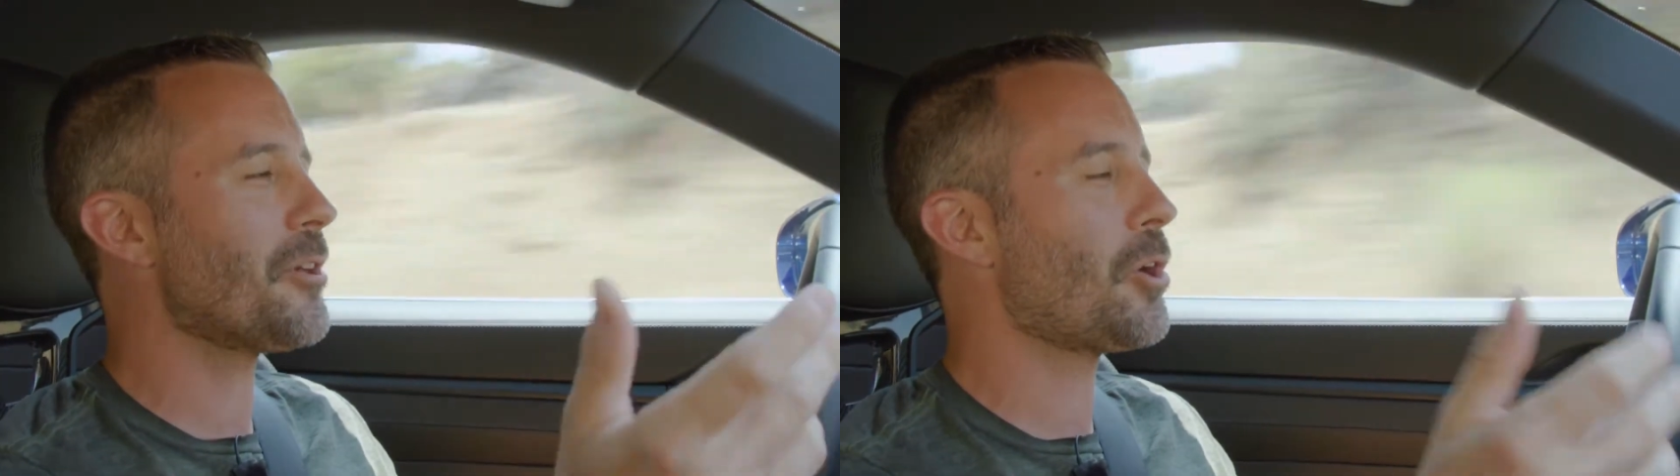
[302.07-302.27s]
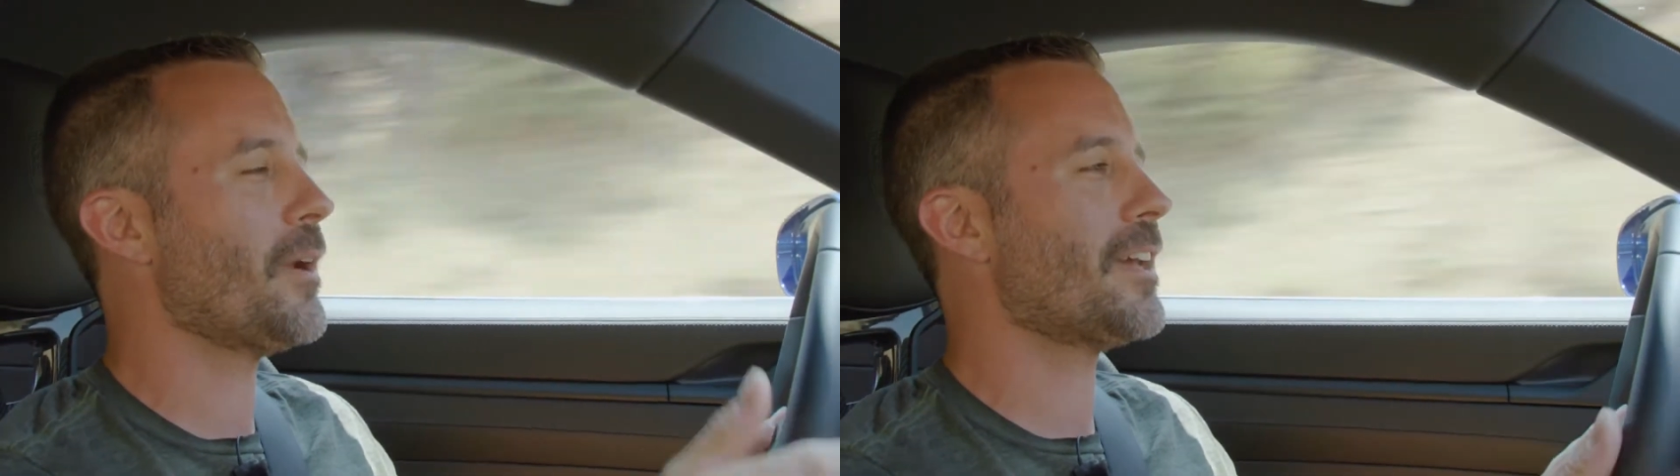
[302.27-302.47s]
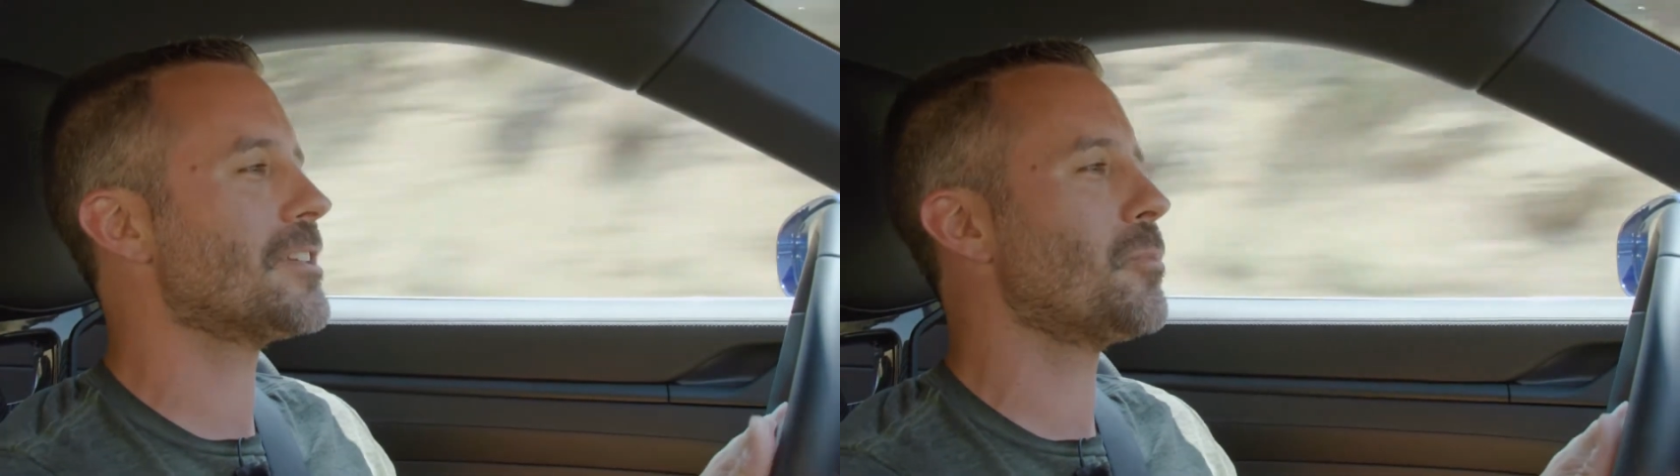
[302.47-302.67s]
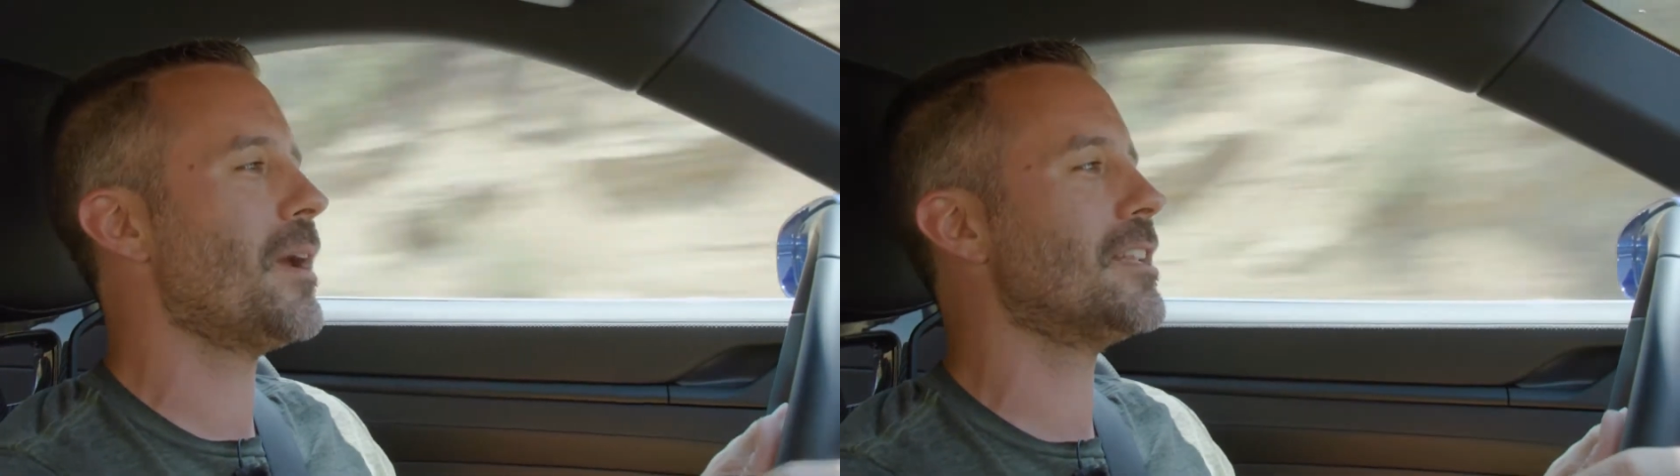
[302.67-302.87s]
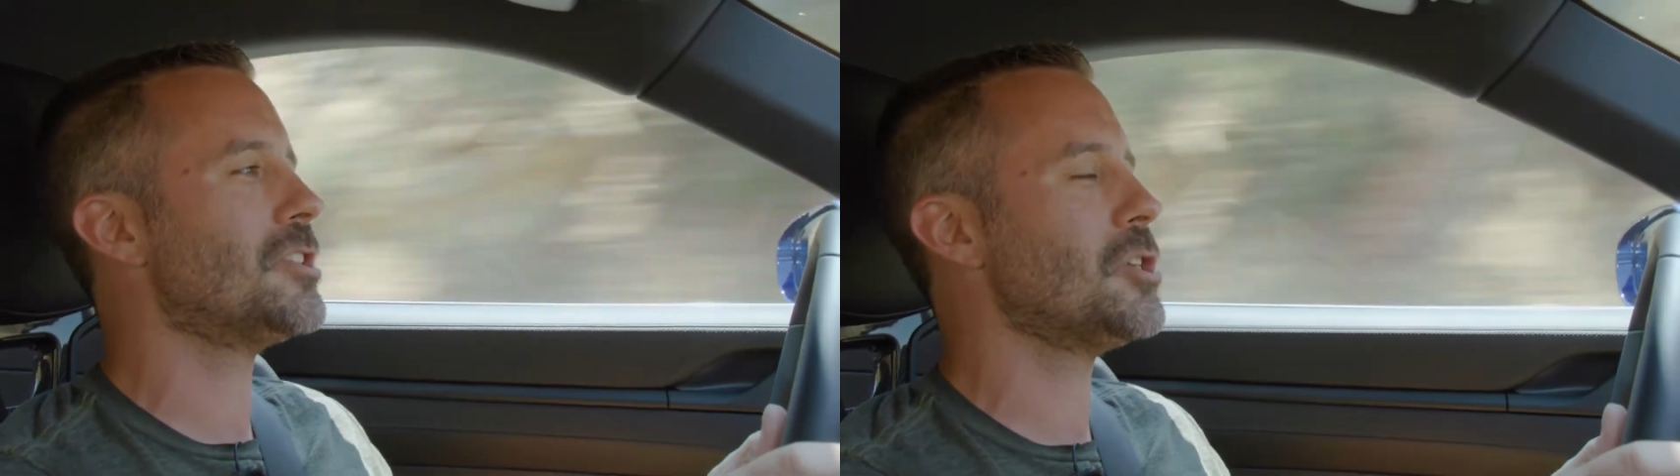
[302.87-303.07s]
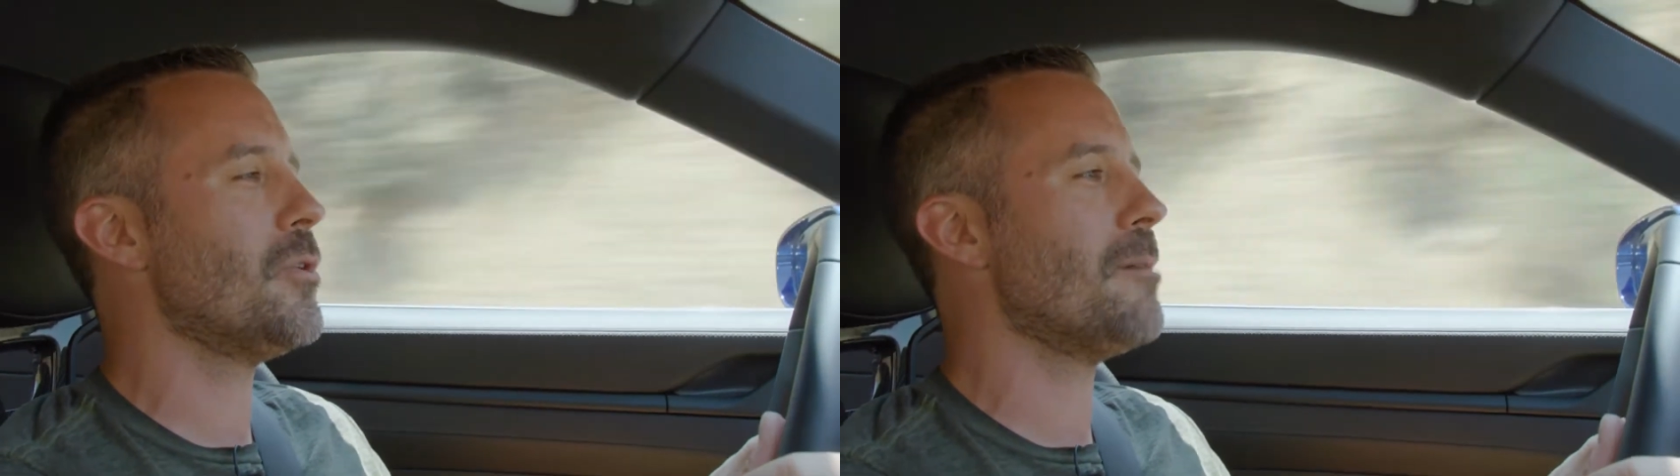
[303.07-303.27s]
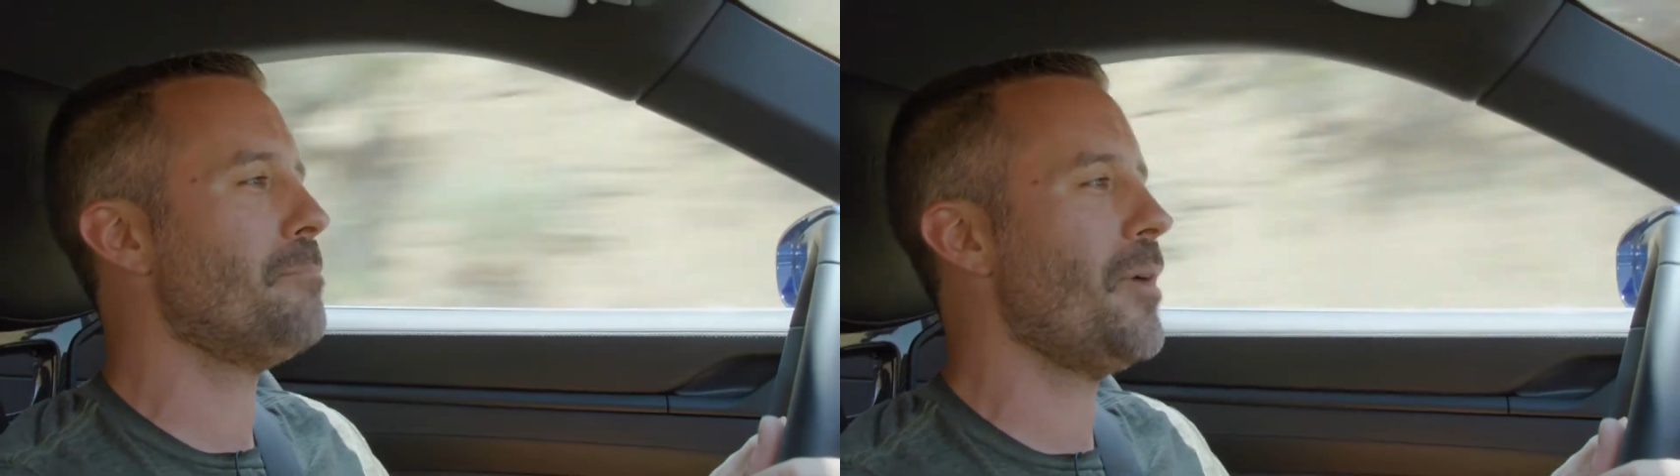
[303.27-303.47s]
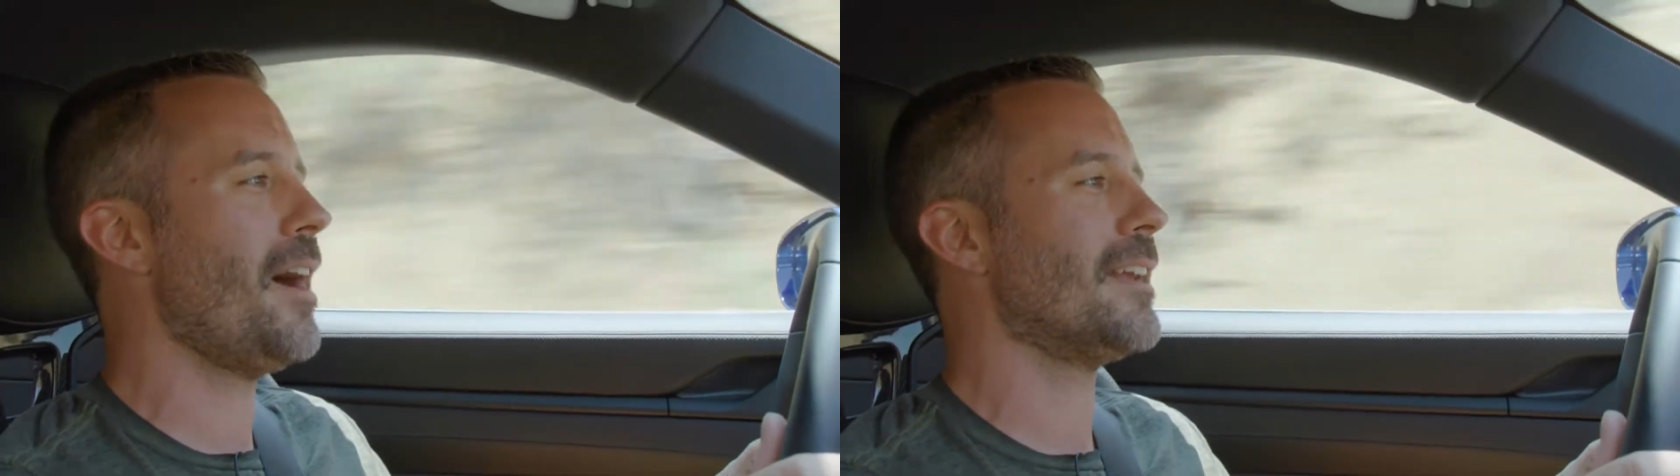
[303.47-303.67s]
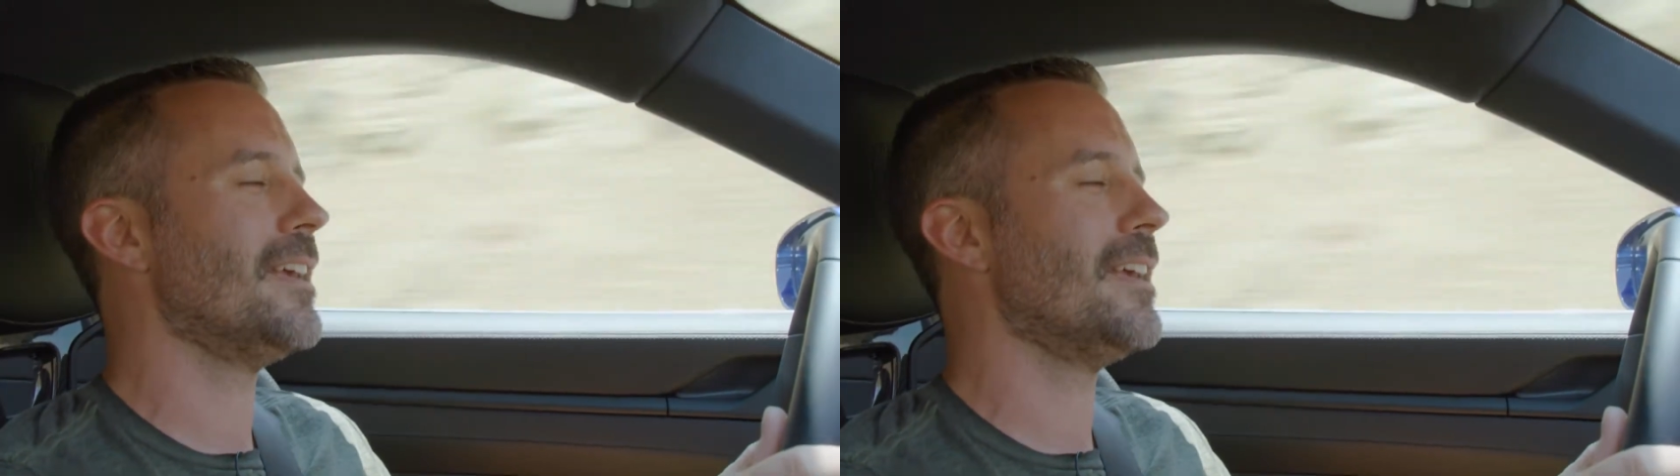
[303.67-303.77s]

the quickest way to do it, but